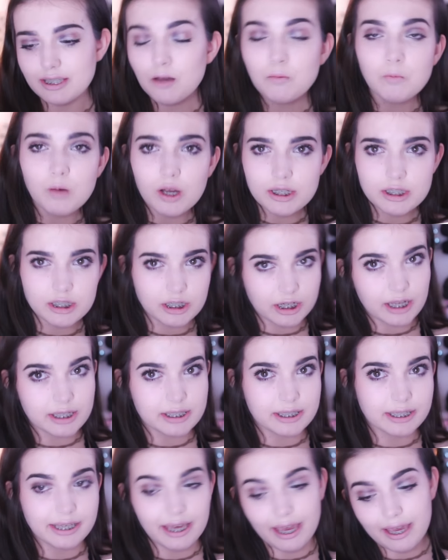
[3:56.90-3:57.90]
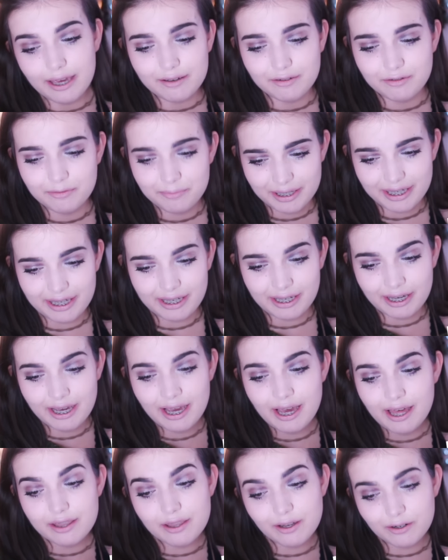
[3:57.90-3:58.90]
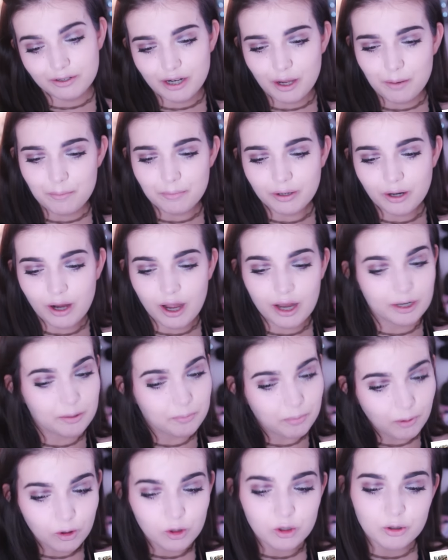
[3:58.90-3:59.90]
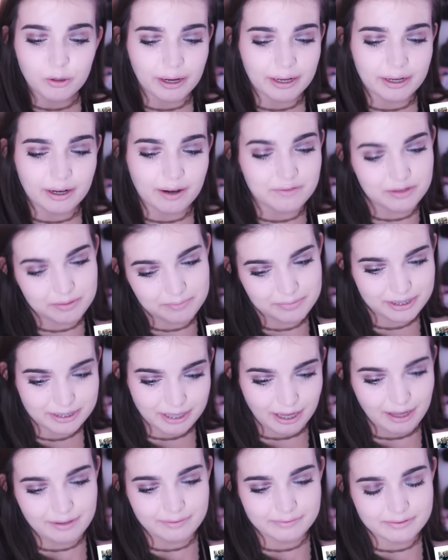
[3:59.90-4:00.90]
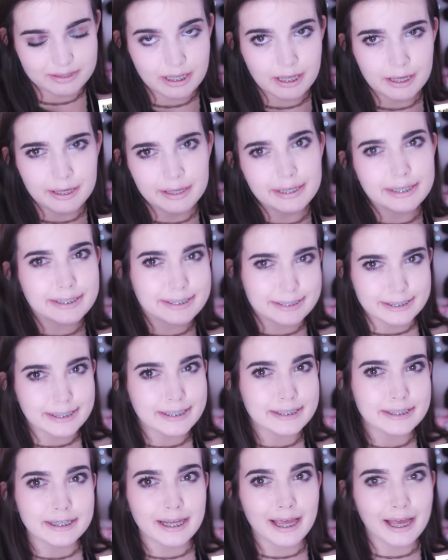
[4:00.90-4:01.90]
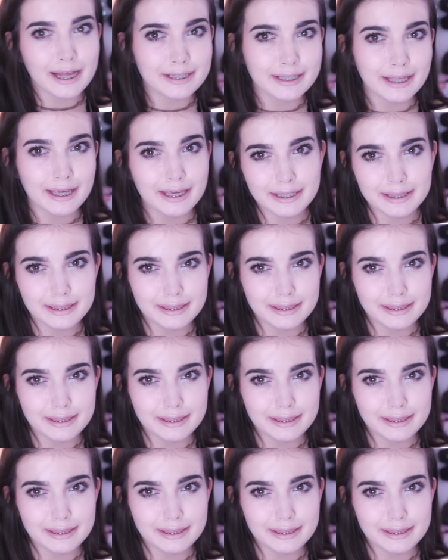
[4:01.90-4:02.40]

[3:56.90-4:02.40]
someone just gave me their number on a Polaroid of themselves. Is this an LA